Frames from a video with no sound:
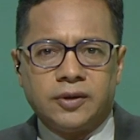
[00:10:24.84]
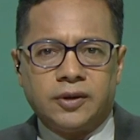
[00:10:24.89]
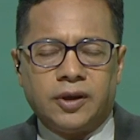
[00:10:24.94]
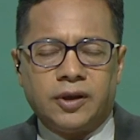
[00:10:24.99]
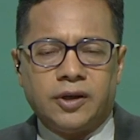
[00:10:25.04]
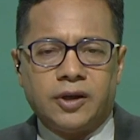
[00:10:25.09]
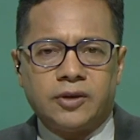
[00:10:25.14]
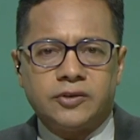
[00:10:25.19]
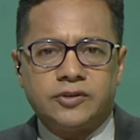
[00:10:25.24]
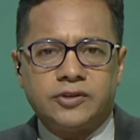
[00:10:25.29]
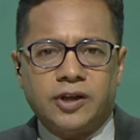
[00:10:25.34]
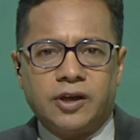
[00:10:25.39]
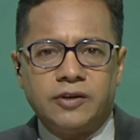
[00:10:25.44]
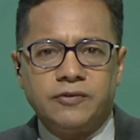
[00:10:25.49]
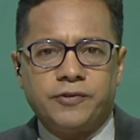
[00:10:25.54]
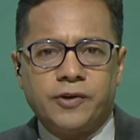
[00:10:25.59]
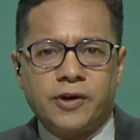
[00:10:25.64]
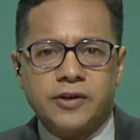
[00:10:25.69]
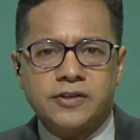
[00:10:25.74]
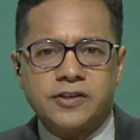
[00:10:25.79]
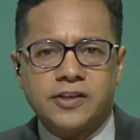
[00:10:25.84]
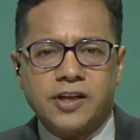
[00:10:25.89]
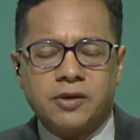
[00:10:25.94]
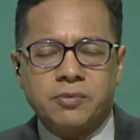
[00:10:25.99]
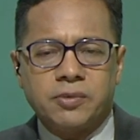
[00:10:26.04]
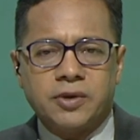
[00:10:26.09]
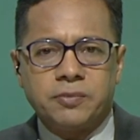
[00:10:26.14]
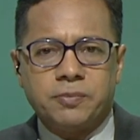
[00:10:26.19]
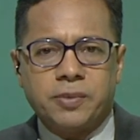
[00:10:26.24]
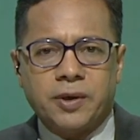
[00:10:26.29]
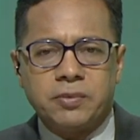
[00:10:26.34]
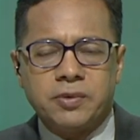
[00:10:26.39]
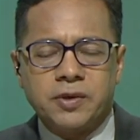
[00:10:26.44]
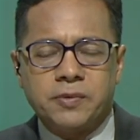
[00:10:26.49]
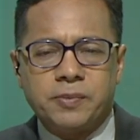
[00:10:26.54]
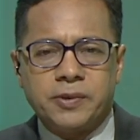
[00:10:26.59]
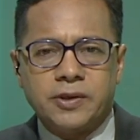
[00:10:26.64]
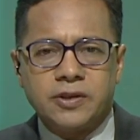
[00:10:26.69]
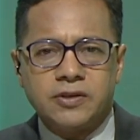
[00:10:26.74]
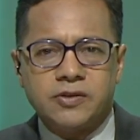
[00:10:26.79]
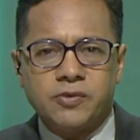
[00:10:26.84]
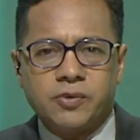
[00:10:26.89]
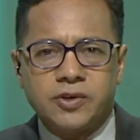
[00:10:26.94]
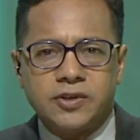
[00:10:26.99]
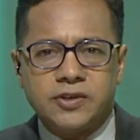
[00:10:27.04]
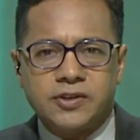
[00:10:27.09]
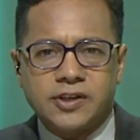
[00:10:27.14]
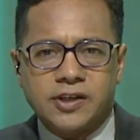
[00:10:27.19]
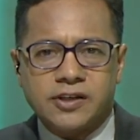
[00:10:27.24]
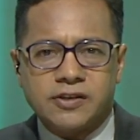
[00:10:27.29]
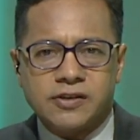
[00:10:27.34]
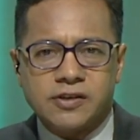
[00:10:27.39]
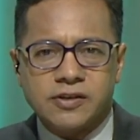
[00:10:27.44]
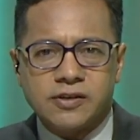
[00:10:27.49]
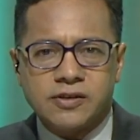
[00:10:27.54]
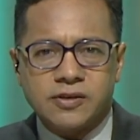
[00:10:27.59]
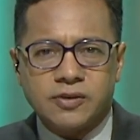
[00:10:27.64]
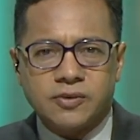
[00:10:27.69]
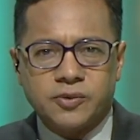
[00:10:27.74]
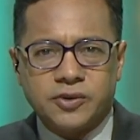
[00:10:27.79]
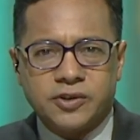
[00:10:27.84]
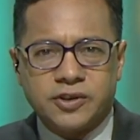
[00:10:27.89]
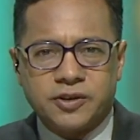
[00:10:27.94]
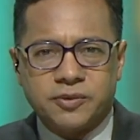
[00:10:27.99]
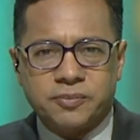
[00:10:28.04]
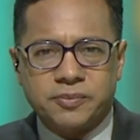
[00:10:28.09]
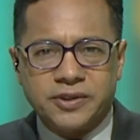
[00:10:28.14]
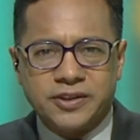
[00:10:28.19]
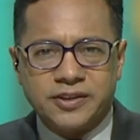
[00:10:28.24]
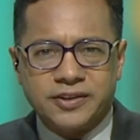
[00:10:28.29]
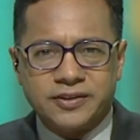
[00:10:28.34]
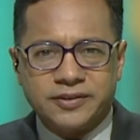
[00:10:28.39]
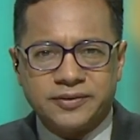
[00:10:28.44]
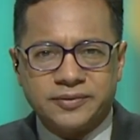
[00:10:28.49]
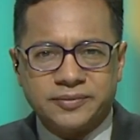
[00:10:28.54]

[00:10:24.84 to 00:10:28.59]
And now time for our segment Public Pulse where it texts us with their opinion